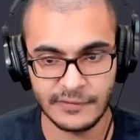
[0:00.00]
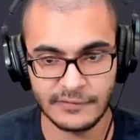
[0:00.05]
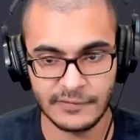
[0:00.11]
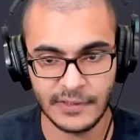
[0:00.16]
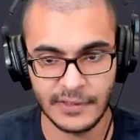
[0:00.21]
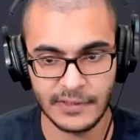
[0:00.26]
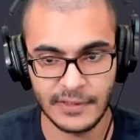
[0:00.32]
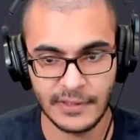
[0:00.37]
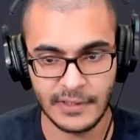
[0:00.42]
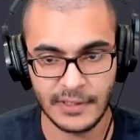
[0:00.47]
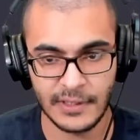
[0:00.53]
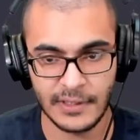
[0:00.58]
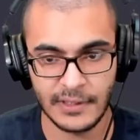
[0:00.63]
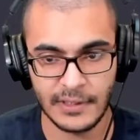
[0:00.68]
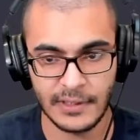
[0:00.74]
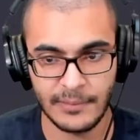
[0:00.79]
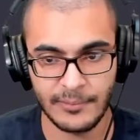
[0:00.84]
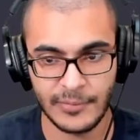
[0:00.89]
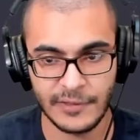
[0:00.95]

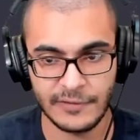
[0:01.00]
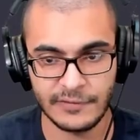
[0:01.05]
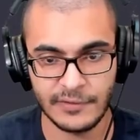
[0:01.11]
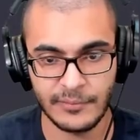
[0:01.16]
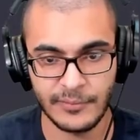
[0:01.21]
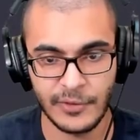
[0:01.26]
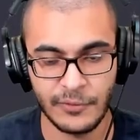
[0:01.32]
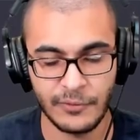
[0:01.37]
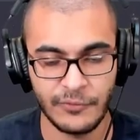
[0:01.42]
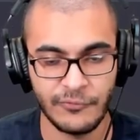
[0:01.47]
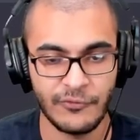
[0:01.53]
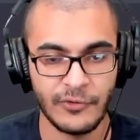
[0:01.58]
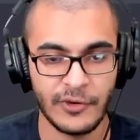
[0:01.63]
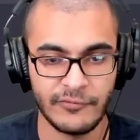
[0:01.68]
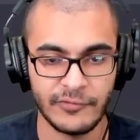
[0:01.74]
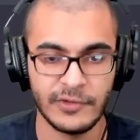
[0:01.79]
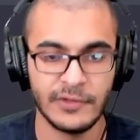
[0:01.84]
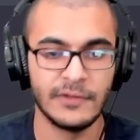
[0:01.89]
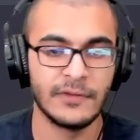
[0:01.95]
99. Please let me know if you
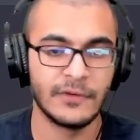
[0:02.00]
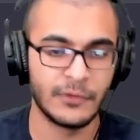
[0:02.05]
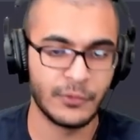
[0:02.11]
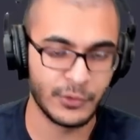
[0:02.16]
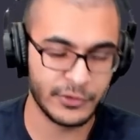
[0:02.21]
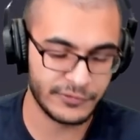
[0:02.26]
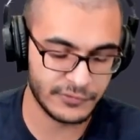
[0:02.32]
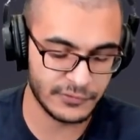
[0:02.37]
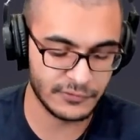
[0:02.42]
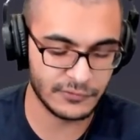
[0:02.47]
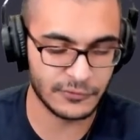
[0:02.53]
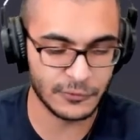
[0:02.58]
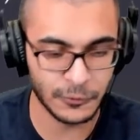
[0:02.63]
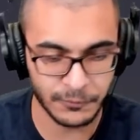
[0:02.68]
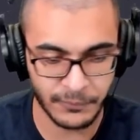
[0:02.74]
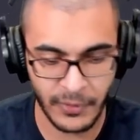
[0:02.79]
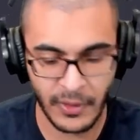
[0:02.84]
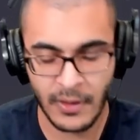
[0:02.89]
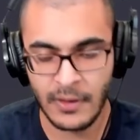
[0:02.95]
have any other questions.
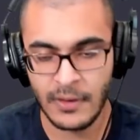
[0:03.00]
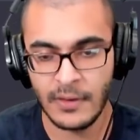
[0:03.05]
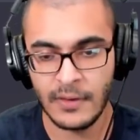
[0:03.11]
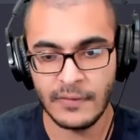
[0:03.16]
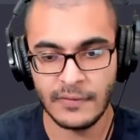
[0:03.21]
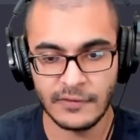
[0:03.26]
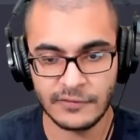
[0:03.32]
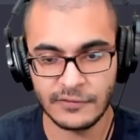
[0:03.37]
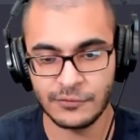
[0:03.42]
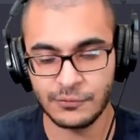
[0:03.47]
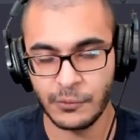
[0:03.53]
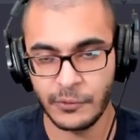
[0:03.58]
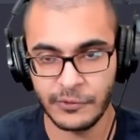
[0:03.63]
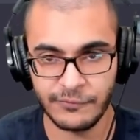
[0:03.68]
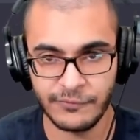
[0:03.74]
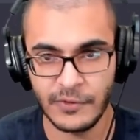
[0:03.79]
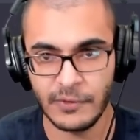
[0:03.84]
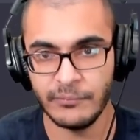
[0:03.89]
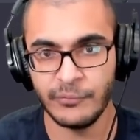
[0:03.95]
So this is one
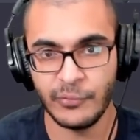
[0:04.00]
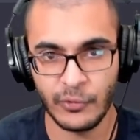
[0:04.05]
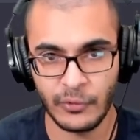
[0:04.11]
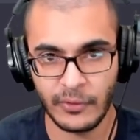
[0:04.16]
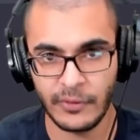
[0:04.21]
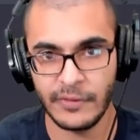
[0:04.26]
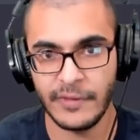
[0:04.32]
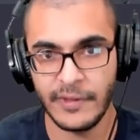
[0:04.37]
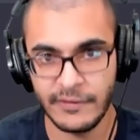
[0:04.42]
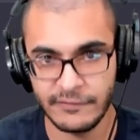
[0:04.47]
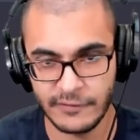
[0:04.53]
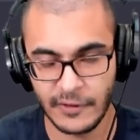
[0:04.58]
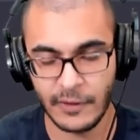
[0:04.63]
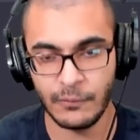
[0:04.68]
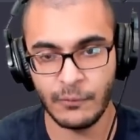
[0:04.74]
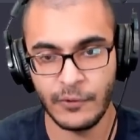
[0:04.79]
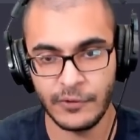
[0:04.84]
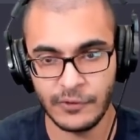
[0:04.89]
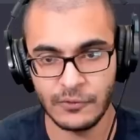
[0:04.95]
of the important things that I
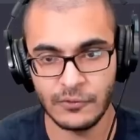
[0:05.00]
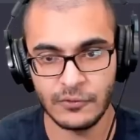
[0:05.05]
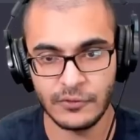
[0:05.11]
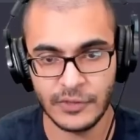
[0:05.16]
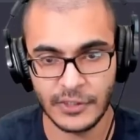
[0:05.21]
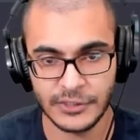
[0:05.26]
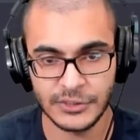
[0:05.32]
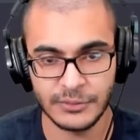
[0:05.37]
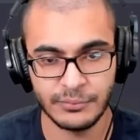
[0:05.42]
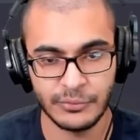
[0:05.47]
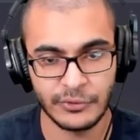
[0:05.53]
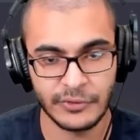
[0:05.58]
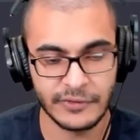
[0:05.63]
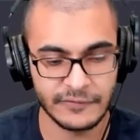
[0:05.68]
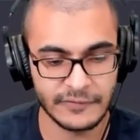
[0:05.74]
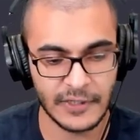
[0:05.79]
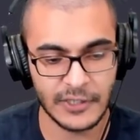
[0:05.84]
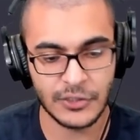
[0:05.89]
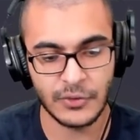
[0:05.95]
wanted to touch upon,
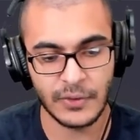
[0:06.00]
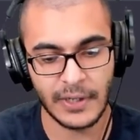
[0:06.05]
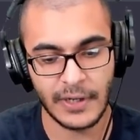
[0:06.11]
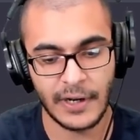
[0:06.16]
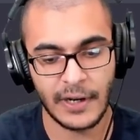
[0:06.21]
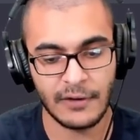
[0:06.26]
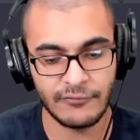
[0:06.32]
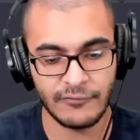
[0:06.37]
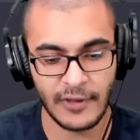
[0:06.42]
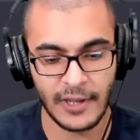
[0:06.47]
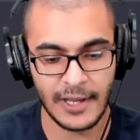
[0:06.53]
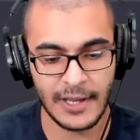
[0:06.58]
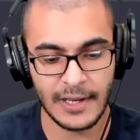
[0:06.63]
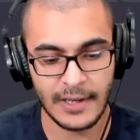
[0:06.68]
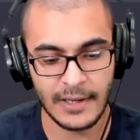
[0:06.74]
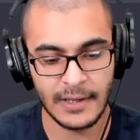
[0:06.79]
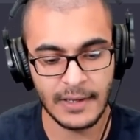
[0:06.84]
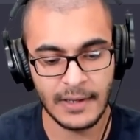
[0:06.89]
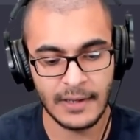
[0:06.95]
is that you can have
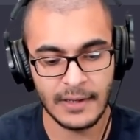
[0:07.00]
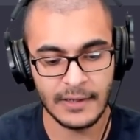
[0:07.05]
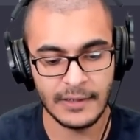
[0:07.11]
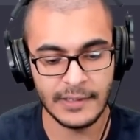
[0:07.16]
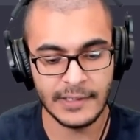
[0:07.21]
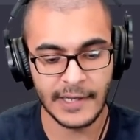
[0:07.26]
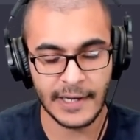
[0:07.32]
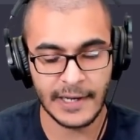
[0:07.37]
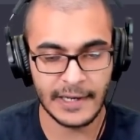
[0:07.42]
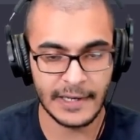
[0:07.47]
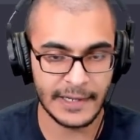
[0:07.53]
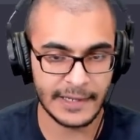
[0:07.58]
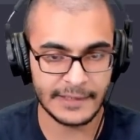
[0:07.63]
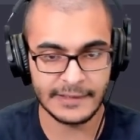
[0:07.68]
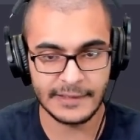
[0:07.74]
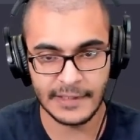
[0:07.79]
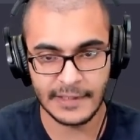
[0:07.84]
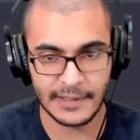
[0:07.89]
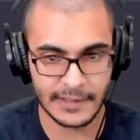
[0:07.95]
a
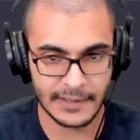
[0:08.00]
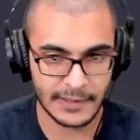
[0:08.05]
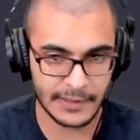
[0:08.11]
dialectic,